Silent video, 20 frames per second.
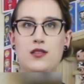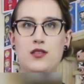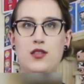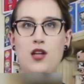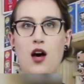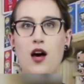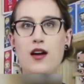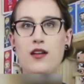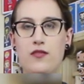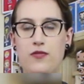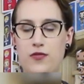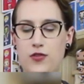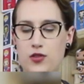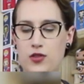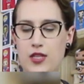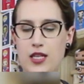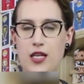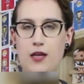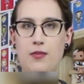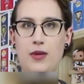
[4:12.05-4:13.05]
Not
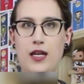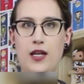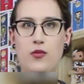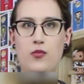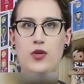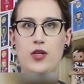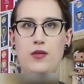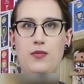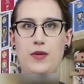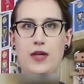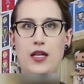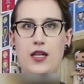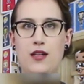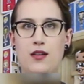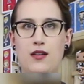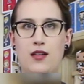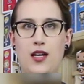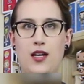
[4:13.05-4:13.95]
fully, but it would have been,